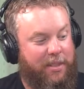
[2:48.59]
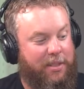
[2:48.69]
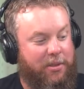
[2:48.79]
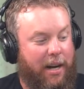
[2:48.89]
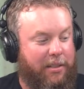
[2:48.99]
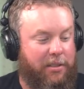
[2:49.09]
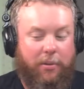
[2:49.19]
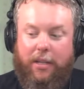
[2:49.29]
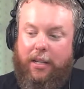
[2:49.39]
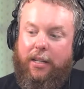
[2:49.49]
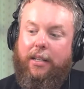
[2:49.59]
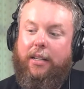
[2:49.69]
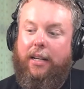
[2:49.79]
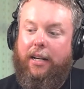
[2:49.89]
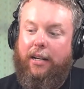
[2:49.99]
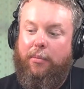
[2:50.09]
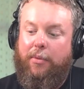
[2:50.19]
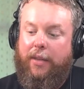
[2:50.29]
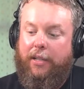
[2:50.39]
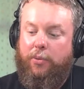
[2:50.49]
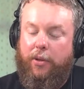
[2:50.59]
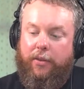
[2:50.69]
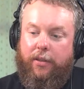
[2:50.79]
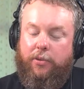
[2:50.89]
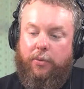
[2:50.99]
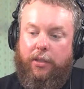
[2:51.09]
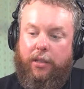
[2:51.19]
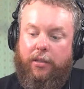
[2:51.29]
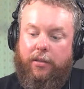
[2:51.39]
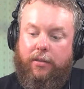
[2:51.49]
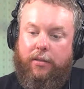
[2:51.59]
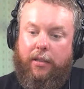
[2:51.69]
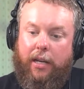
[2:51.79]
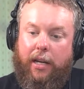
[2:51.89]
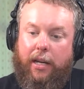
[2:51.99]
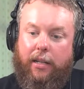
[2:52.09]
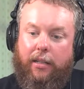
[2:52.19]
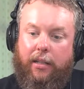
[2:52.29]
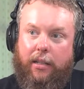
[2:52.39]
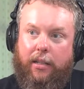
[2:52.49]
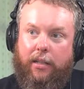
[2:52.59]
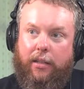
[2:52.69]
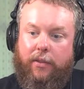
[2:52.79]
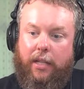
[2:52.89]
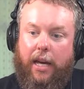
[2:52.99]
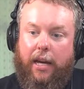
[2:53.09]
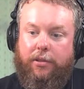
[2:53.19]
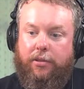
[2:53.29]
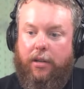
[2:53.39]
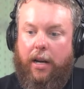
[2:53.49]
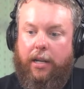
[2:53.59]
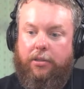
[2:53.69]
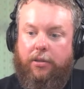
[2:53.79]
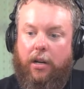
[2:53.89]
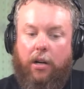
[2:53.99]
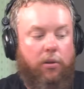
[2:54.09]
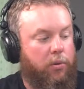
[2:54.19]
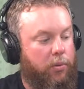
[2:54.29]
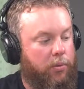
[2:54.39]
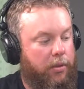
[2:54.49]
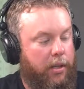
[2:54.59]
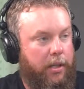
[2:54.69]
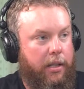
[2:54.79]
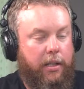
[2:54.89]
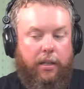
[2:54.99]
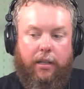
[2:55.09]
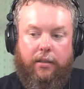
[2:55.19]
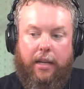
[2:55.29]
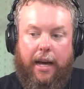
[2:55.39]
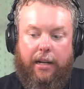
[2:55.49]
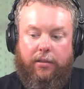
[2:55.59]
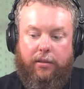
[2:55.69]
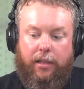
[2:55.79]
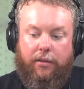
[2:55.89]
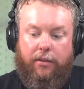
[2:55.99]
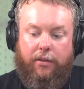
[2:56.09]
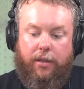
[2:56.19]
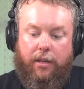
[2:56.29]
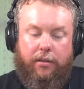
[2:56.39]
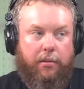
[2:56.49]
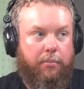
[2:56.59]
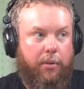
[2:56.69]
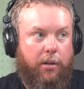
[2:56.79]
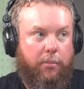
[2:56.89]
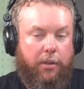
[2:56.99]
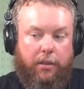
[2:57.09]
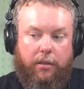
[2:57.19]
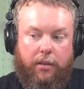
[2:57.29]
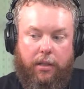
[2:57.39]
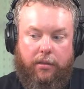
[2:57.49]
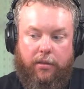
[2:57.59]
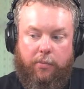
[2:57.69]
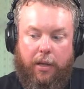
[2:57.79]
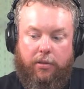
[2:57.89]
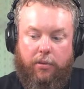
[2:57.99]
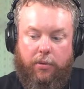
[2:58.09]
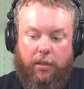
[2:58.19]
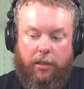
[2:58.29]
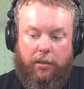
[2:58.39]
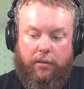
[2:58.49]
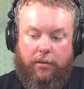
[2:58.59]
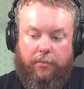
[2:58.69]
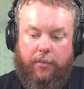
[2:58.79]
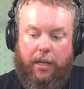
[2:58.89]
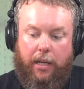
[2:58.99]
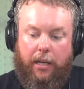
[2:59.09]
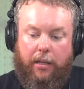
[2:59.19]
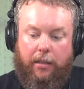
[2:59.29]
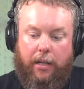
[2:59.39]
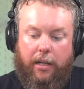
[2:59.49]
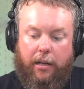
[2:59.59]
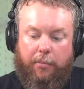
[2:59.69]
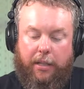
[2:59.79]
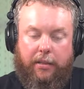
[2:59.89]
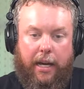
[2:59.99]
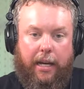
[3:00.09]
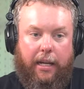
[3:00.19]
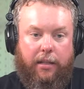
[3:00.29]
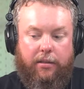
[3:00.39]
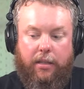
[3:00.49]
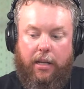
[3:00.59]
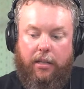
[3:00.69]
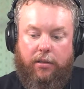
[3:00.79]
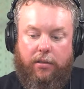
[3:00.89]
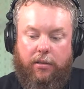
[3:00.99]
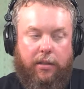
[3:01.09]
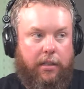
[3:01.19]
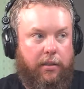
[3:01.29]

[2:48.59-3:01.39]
That's right. So that's what this one is. And then the extra old is actually this bourbon. It's a special release, and it's aged just like